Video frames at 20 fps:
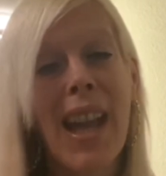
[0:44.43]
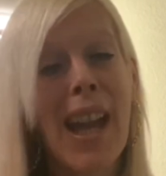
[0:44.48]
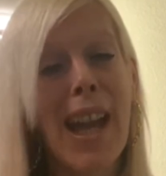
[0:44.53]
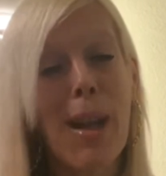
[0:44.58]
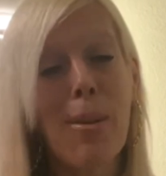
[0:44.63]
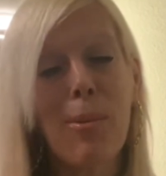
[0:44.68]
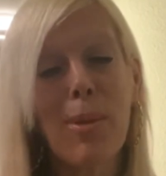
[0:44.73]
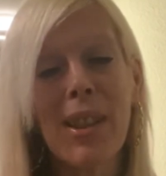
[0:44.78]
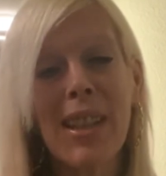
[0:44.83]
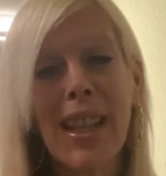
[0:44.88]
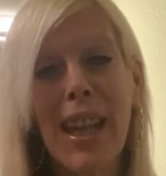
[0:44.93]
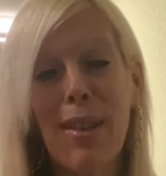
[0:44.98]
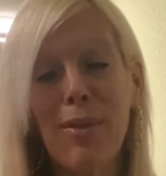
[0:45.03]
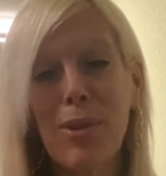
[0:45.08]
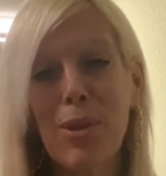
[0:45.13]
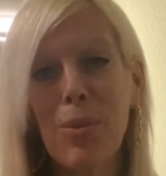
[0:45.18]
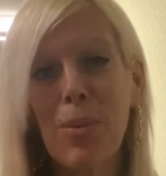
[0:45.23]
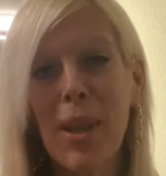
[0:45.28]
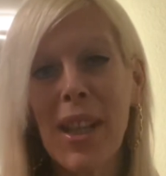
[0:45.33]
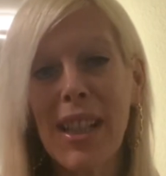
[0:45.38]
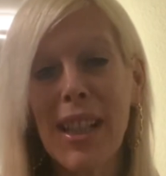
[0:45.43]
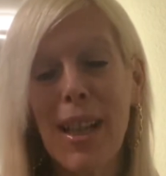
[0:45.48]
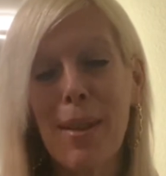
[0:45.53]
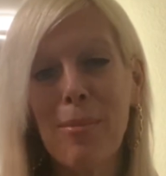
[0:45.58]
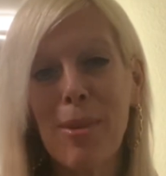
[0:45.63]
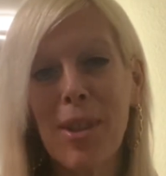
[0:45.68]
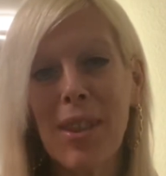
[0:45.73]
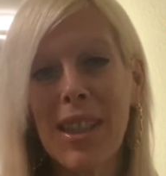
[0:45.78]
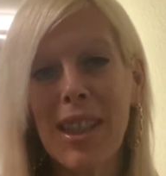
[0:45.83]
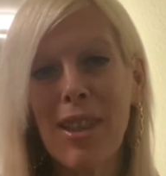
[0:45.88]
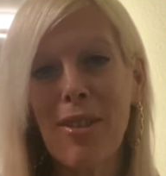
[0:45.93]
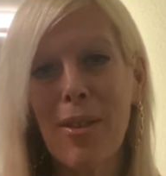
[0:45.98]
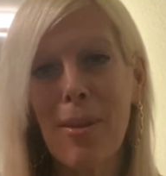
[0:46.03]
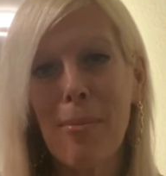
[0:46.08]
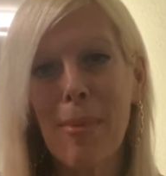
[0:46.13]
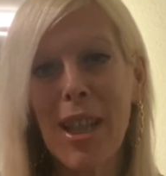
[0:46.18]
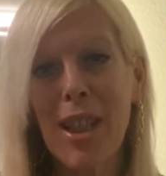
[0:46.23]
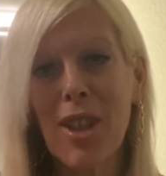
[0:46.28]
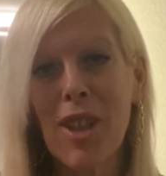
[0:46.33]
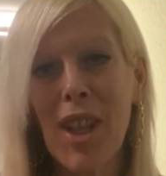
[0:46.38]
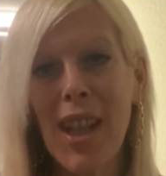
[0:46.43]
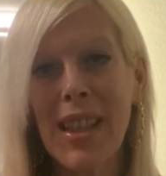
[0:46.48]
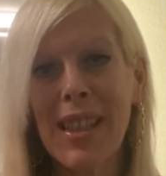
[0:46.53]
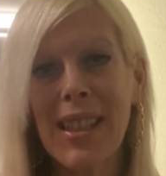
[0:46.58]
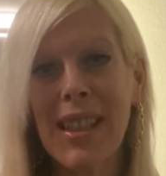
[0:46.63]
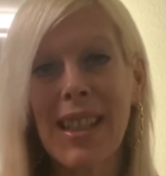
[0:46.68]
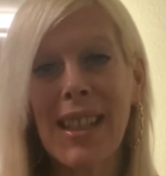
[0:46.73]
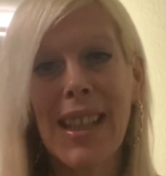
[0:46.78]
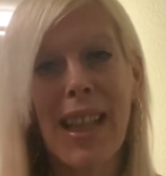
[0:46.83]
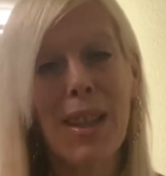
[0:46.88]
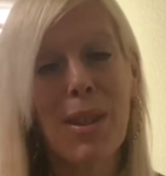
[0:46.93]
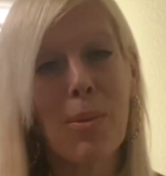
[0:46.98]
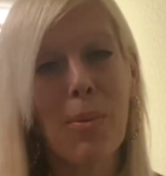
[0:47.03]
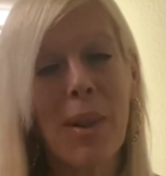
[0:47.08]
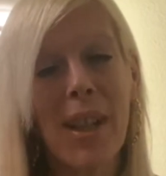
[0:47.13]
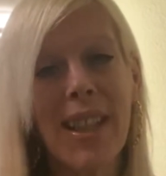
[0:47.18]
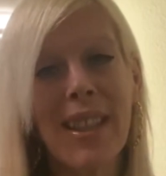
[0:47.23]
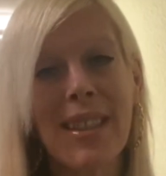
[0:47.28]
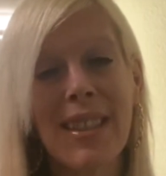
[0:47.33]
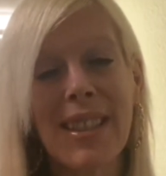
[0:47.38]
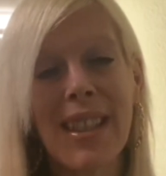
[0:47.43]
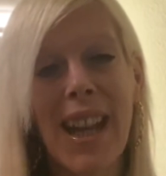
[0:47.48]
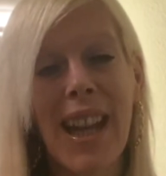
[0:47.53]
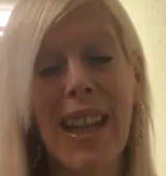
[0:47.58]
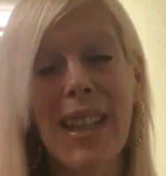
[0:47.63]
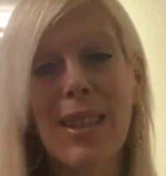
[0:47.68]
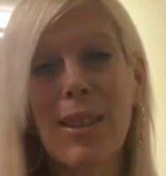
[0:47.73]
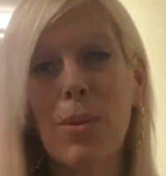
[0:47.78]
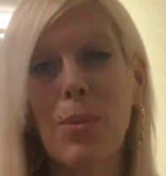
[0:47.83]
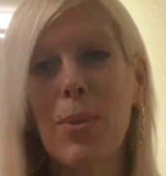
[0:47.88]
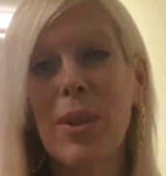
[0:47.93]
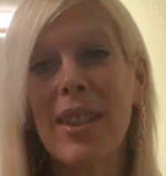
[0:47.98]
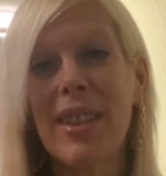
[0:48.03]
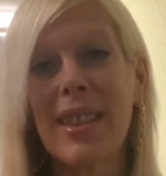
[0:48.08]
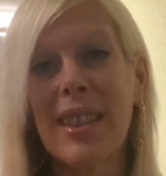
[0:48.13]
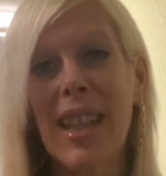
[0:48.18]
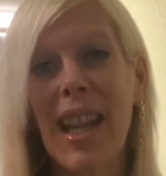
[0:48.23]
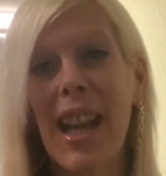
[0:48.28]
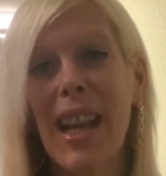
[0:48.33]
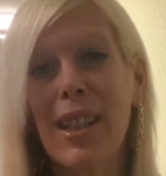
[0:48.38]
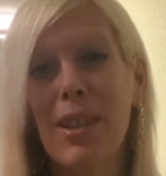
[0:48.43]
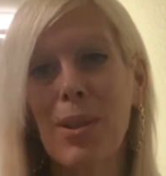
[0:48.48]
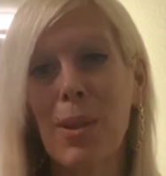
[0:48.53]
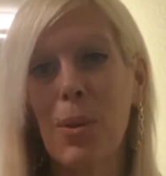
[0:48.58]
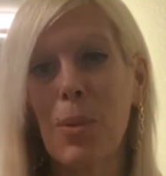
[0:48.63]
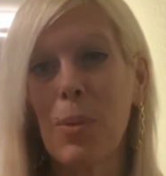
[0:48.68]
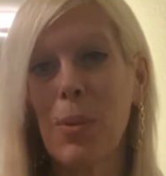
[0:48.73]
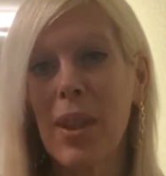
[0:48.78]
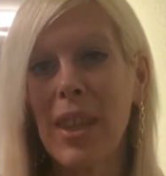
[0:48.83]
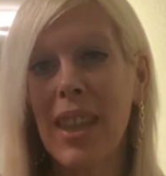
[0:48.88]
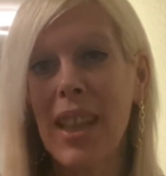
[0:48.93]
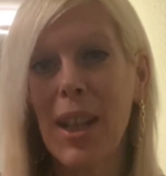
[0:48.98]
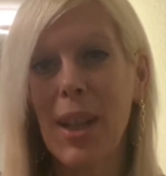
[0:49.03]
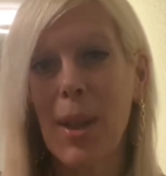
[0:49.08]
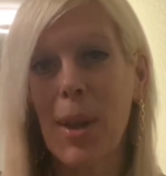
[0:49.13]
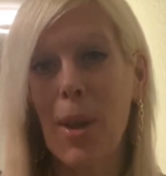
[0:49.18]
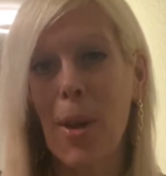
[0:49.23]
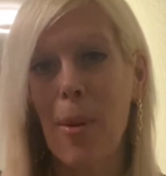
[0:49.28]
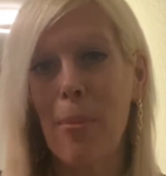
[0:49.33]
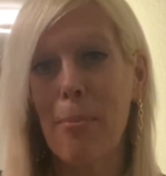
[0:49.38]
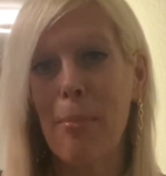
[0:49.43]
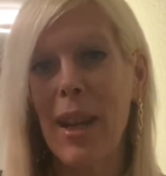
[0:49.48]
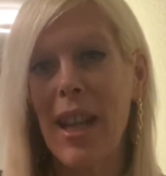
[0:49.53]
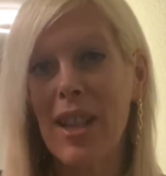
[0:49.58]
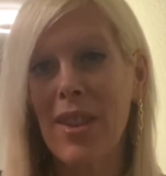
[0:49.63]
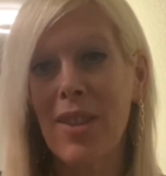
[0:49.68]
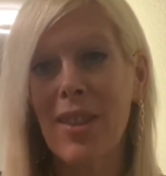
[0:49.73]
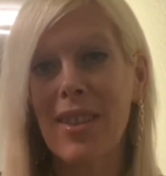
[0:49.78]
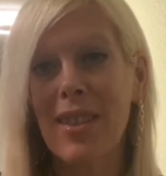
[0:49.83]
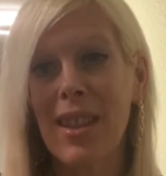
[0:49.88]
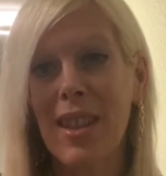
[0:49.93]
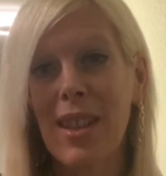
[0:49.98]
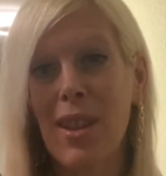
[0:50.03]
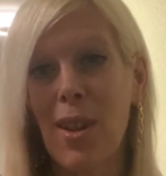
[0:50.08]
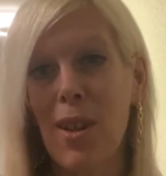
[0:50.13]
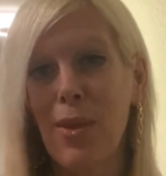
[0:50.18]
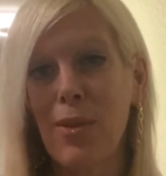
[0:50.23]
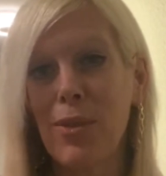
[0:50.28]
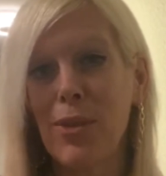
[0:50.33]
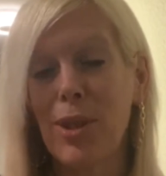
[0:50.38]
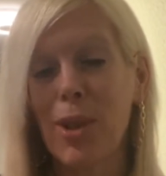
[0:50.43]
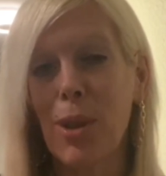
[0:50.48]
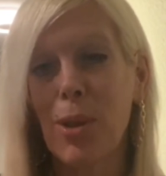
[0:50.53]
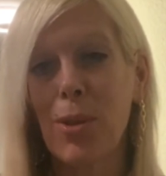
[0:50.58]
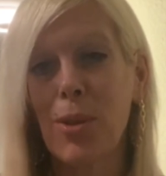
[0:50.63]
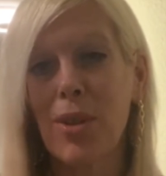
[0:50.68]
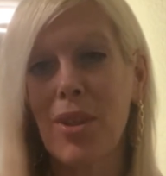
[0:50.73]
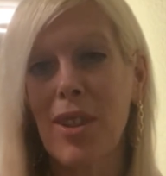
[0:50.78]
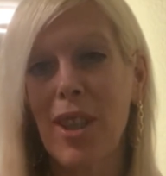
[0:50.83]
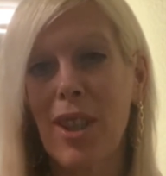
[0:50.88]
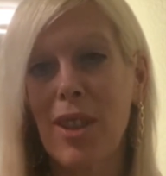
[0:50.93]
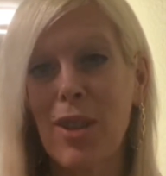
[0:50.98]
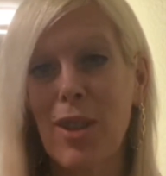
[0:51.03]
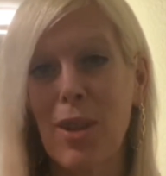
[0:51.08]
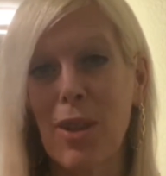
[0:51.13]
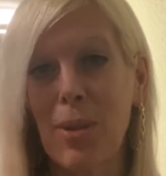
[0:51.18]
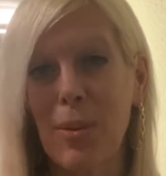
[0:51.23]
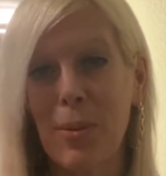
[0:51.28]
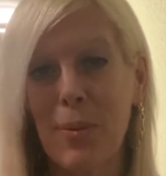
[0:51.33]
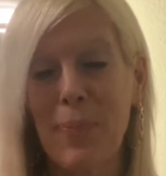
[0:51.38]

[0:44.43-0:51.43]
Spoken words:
I would love to welcome you here on my channel. And otherwise, guys, we start with the comparison of those two.